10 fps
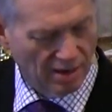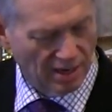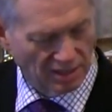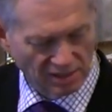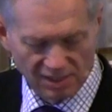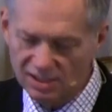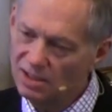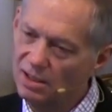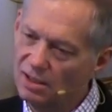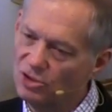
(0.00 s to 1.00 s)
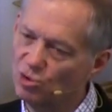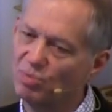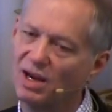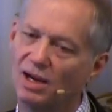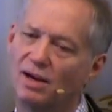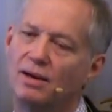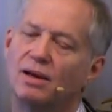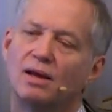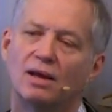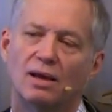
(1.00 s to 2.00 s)
on a city in Japan,
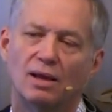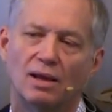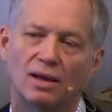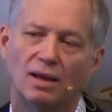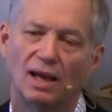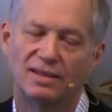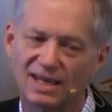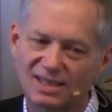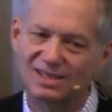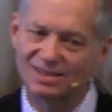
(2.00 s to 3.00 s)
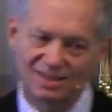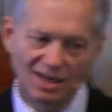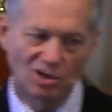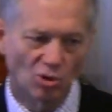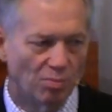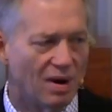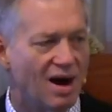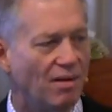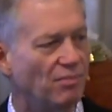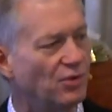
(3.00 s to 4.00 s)
and that single
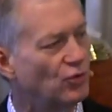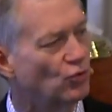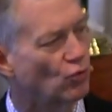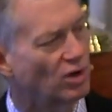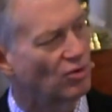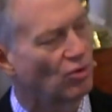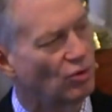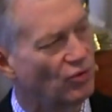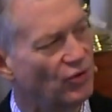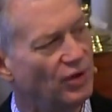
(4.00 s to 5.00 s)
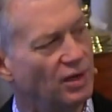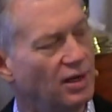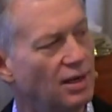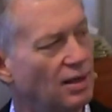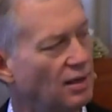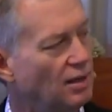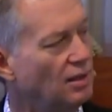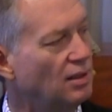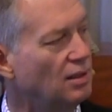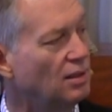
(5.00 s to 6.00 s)
bomb destroyed the whole city,
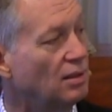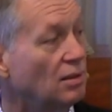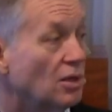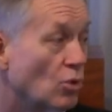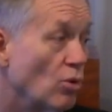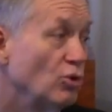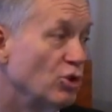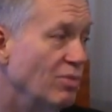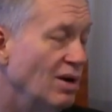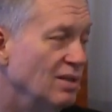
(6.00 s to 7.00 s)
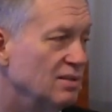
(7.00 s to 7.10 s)
Hiroshima.